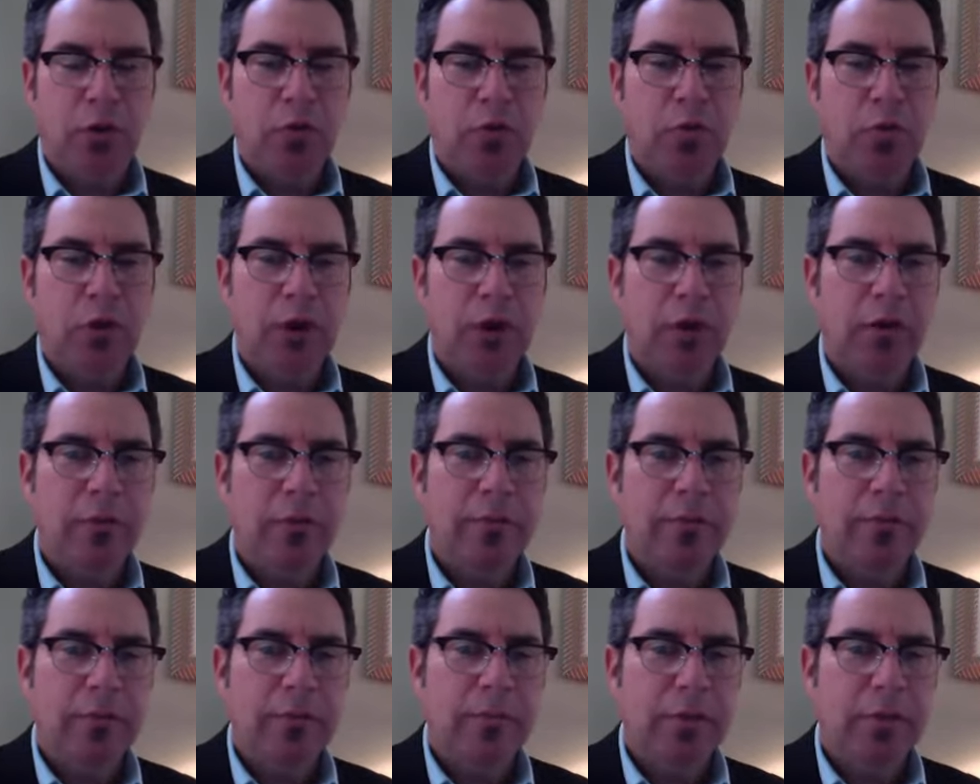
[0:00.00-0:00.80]

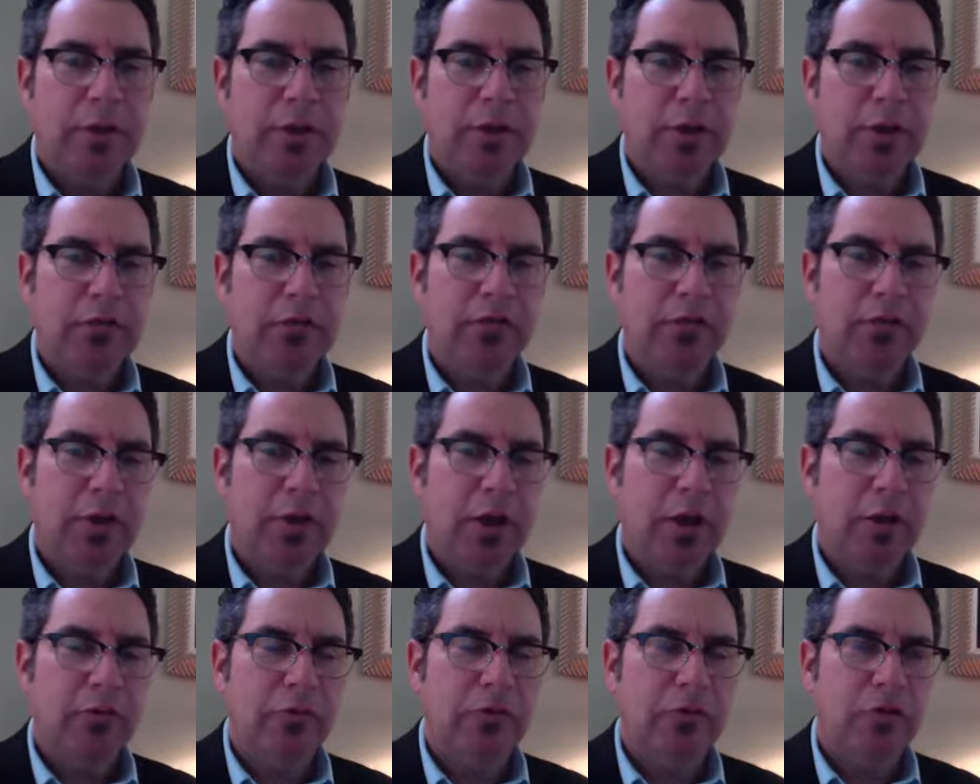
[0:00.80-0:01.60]
Well, because
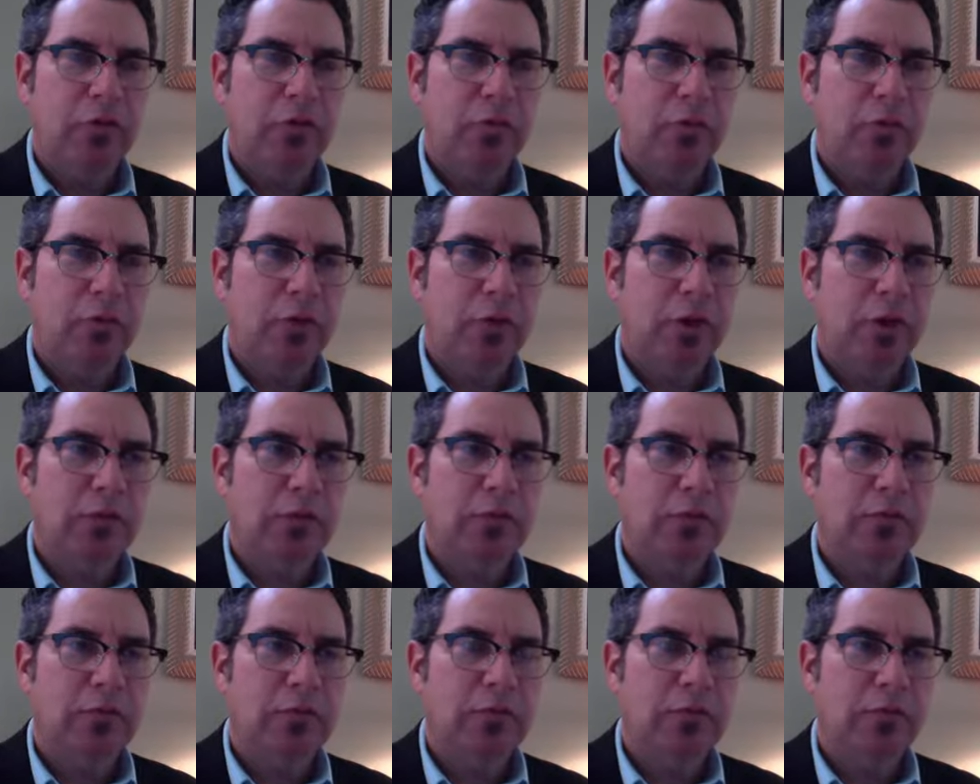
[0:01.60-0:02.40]
I was
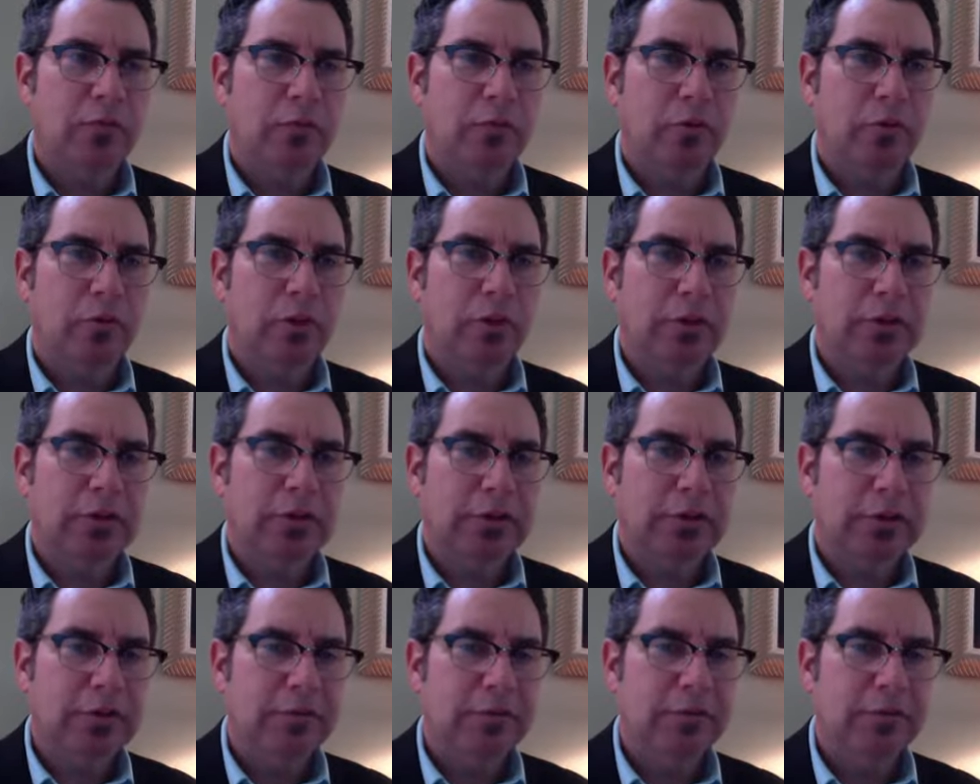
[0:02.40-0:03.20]
exploring
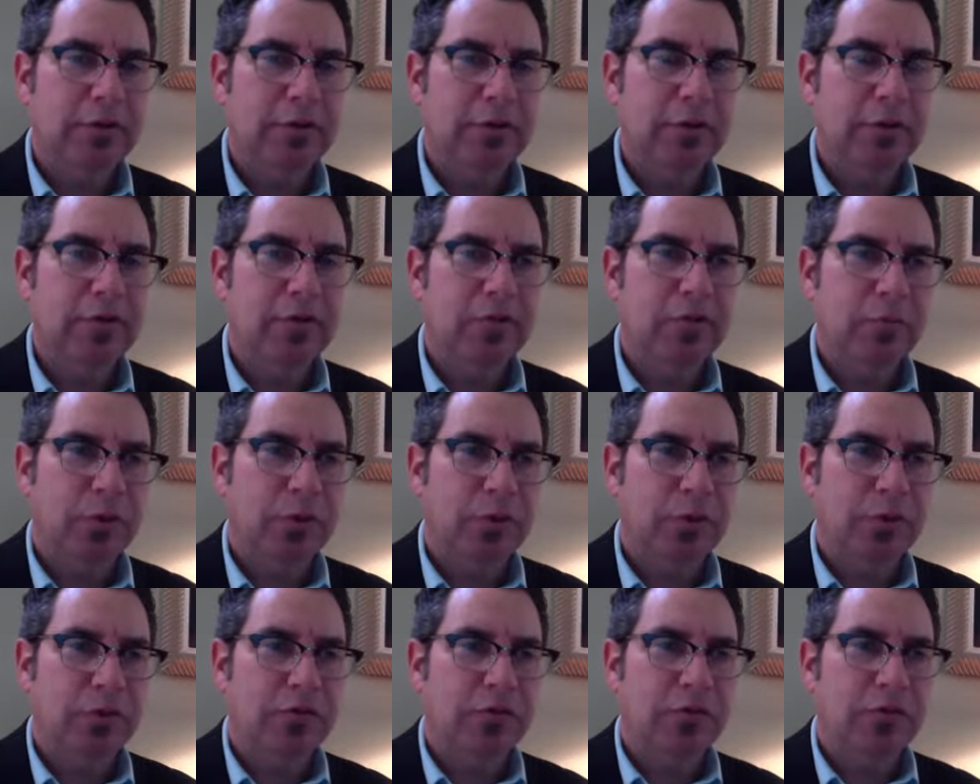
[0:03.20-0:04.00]
lived
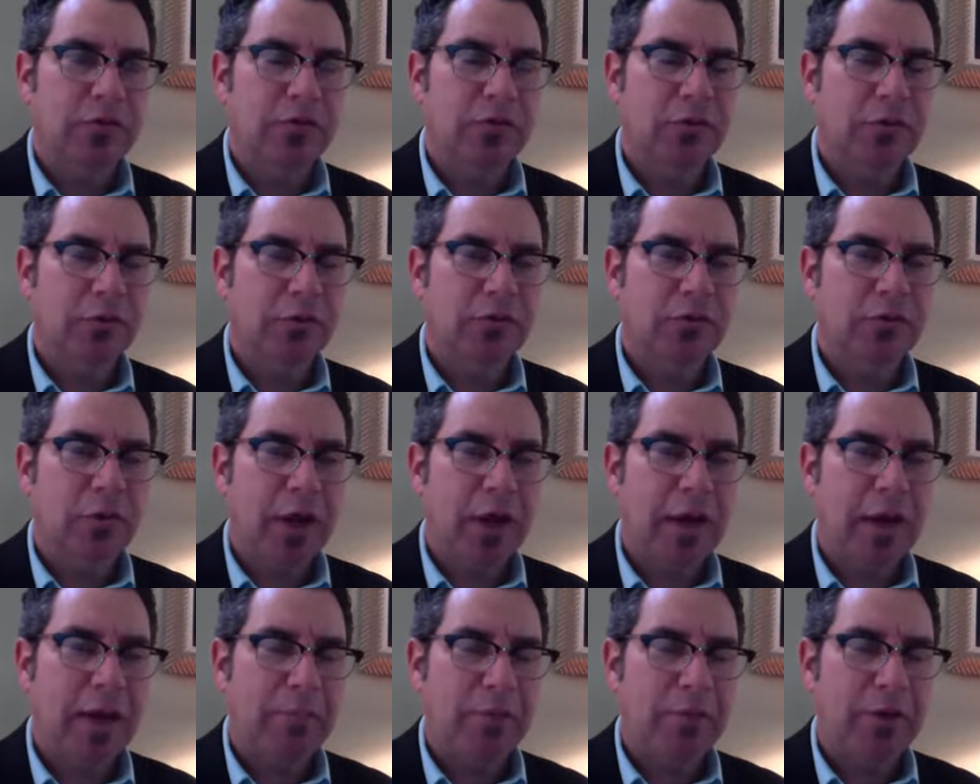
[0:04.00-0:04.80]
experiences, there was no
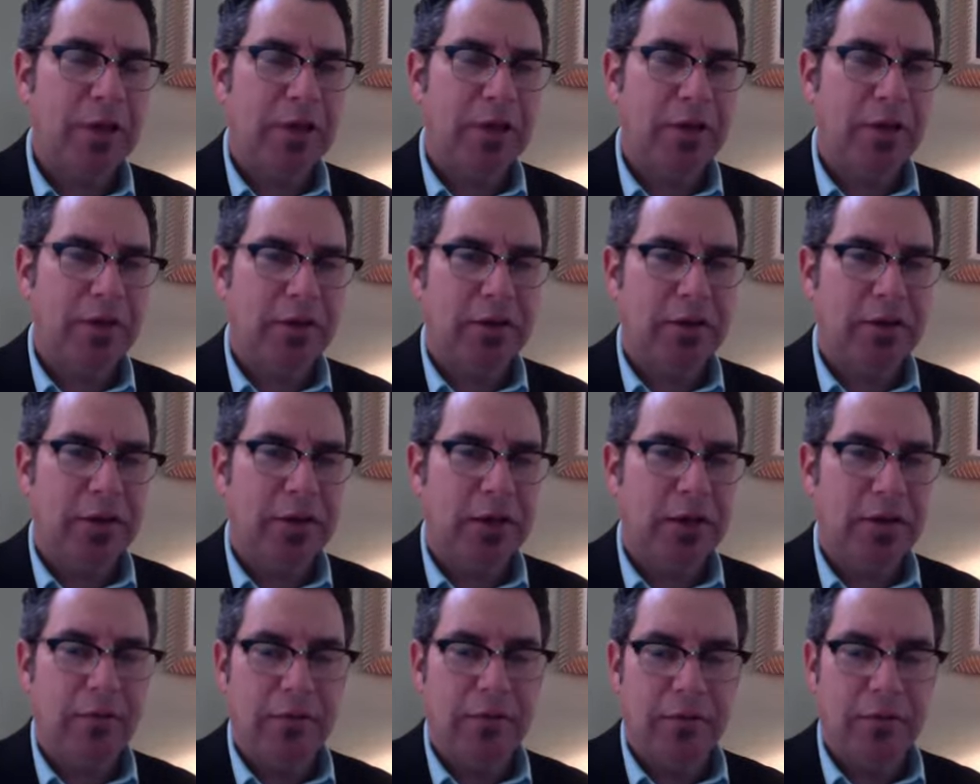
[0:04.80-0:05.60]
happy ending
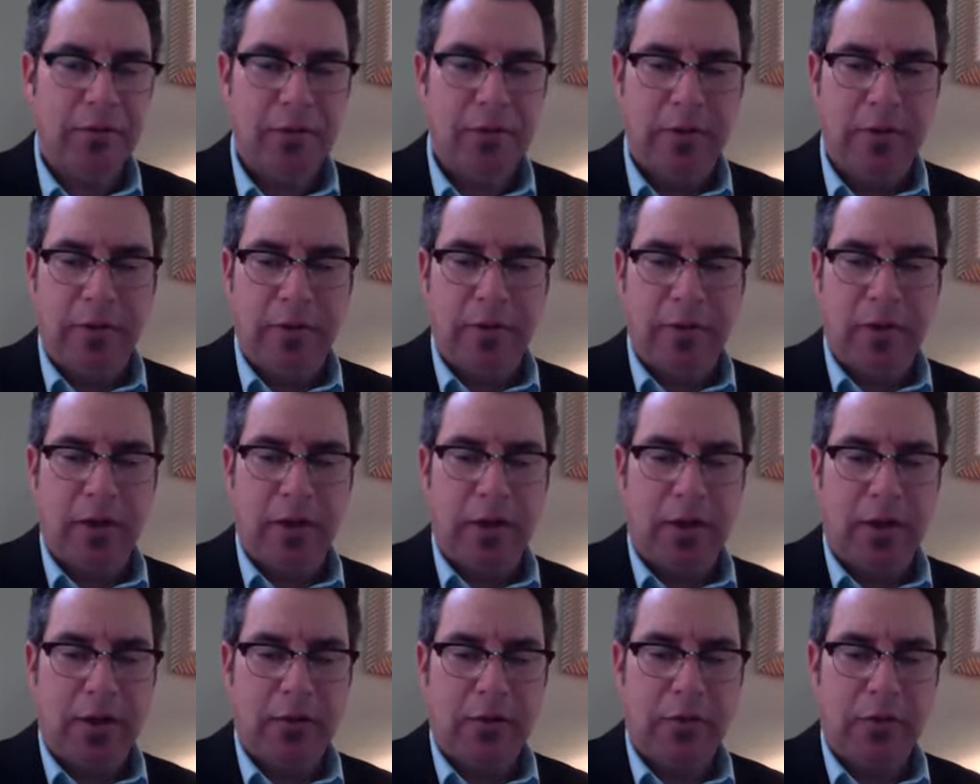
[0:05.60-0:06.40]
yet.
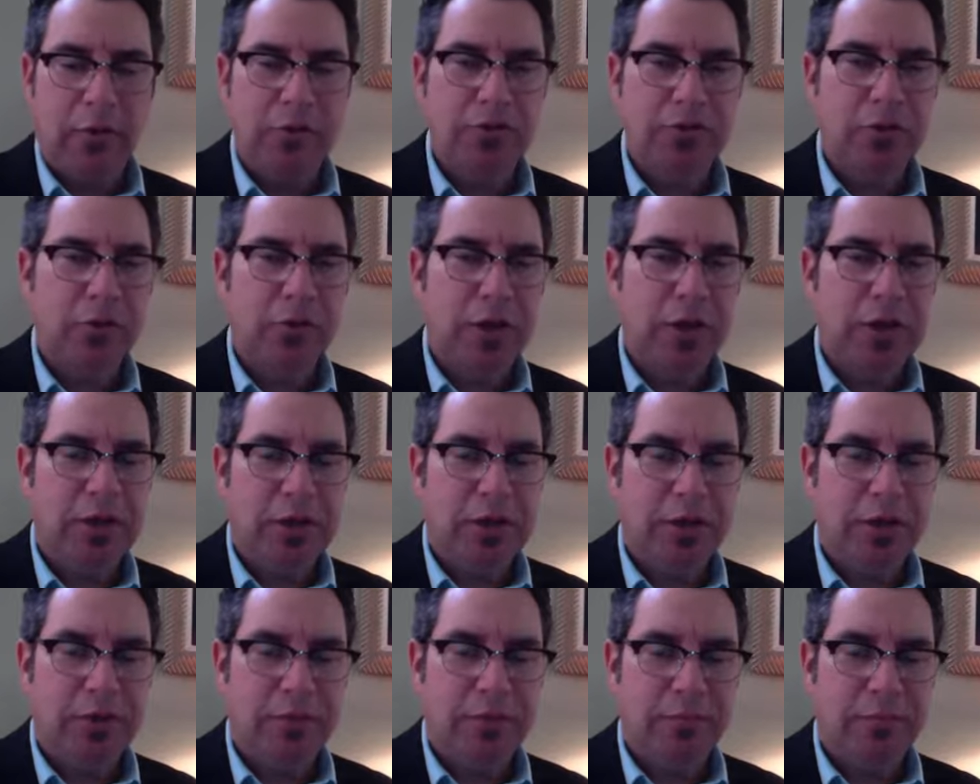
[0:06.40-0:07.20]
There was no
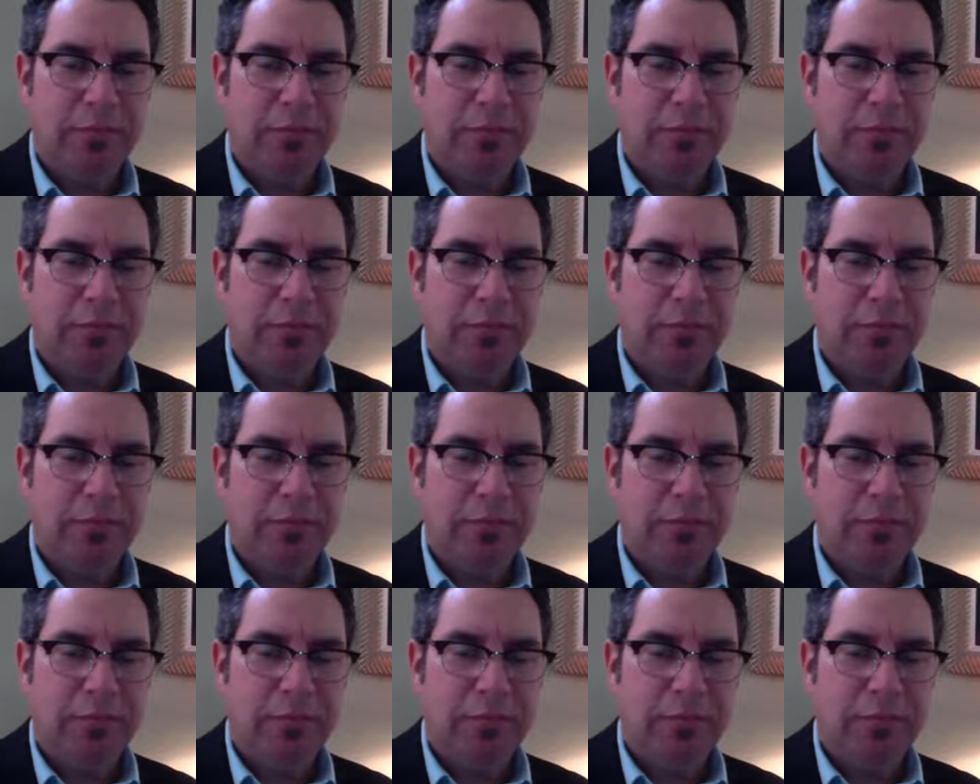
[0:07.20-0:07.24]
ending.